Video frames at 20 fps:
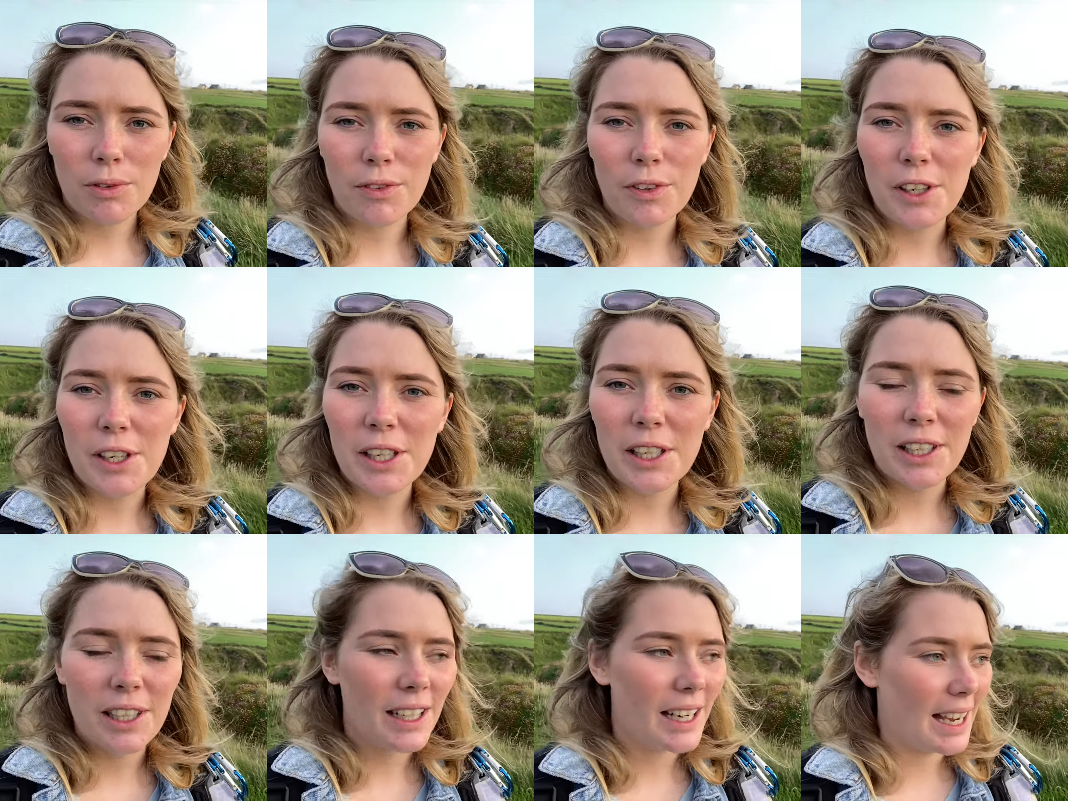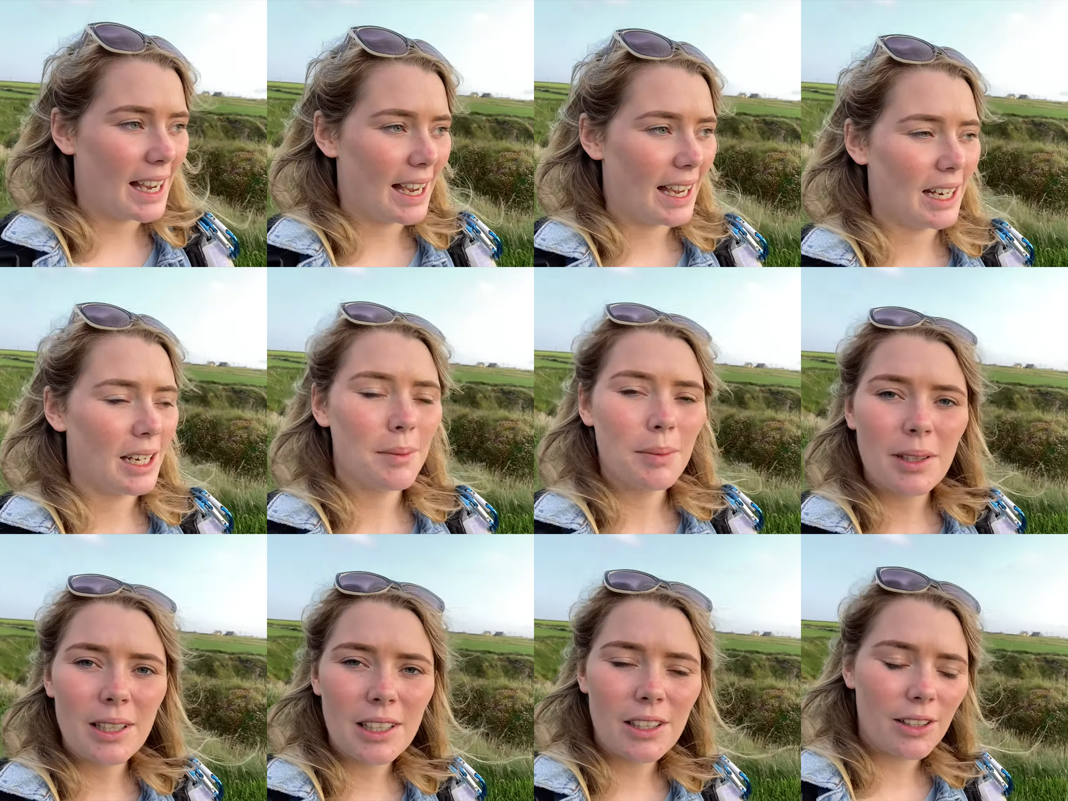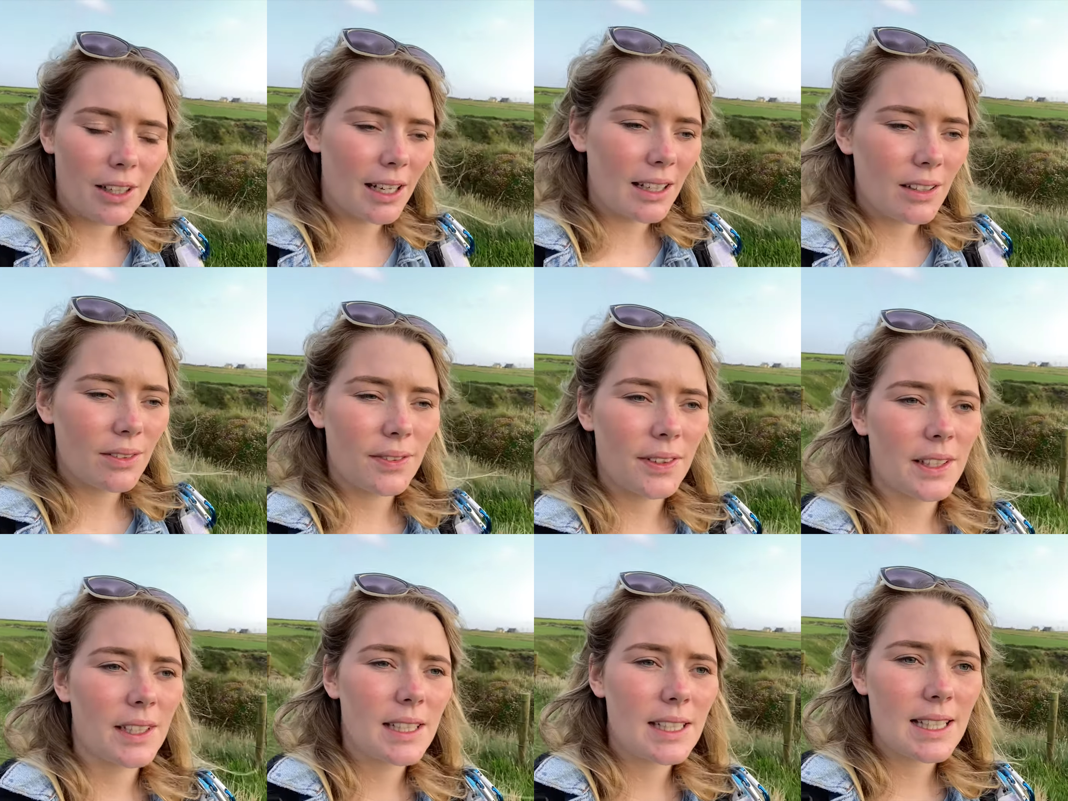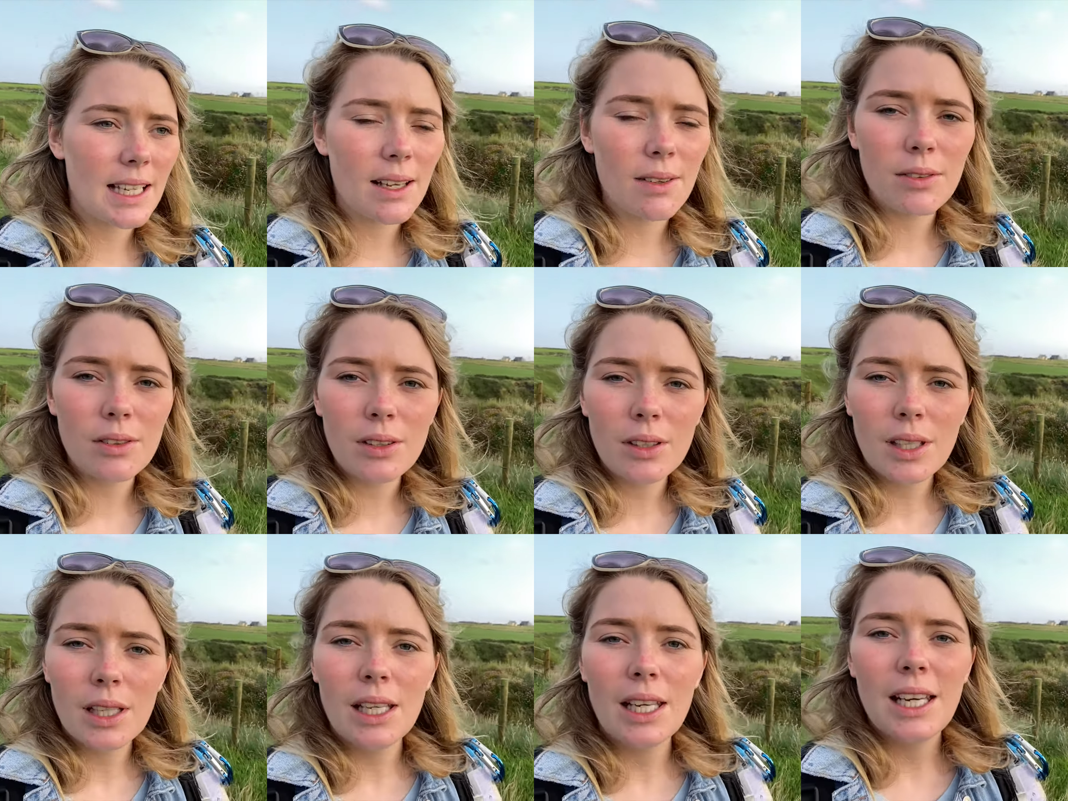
for anybody or any fitness level.